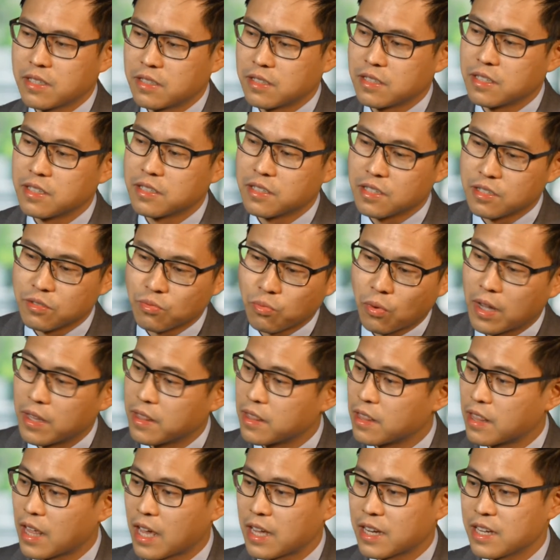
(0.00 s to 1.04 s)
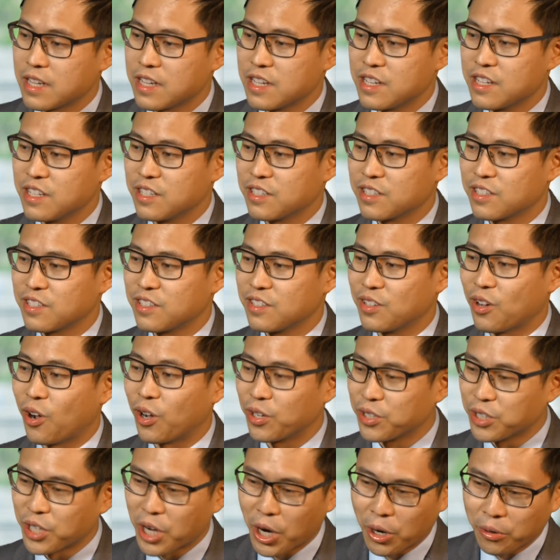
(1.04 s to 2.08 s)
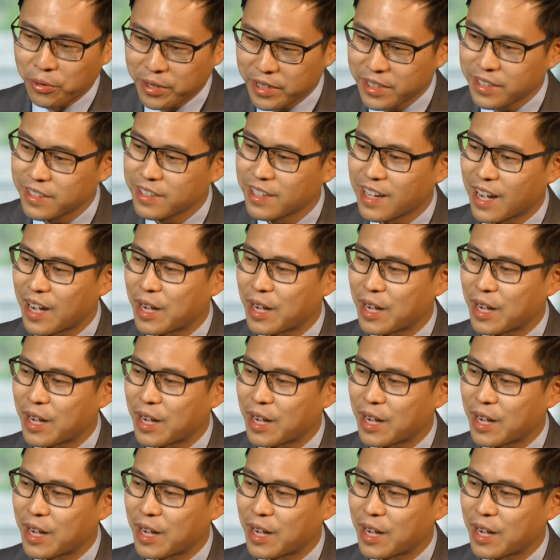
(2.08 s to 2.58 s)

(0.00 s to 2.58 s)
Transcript: this is one that is ongoing,